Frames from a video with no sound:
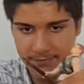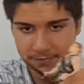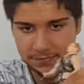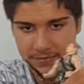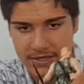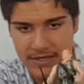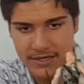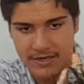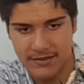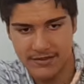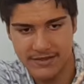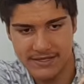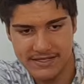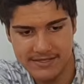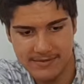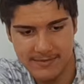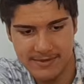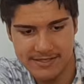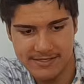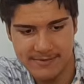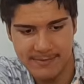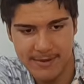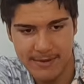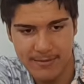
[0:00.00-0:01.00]

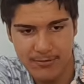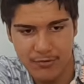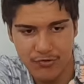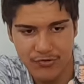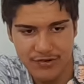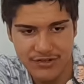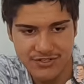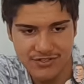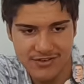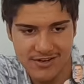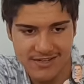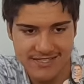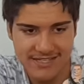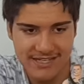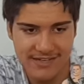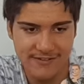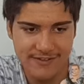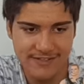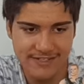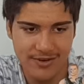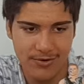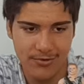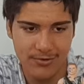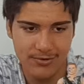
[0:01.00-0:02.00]
it's a bit more interesting if
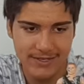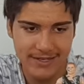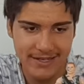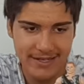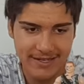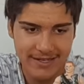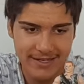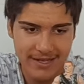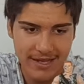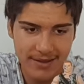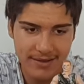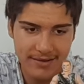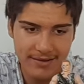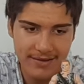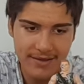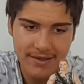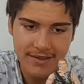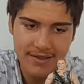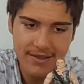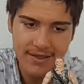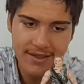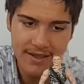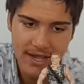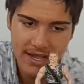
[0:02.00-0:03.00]
he's holding a gun
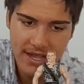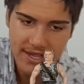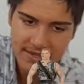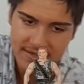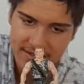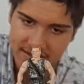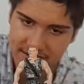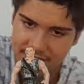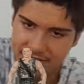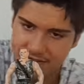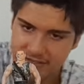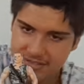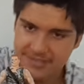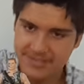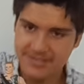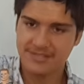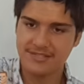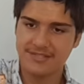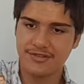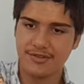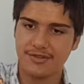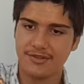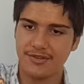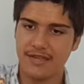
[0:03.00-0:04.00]
than if he's just
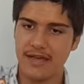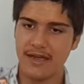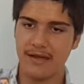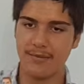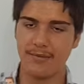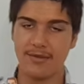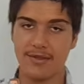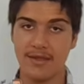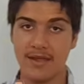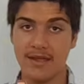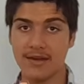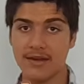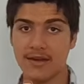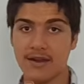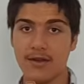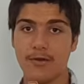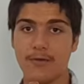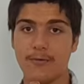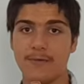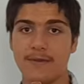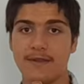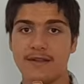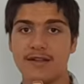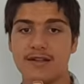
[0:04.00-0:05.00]
stood there. But there you
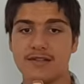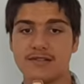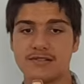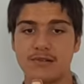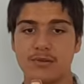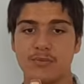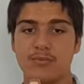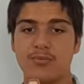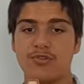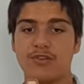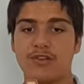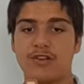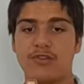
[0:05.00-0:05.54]
go, he does look pretty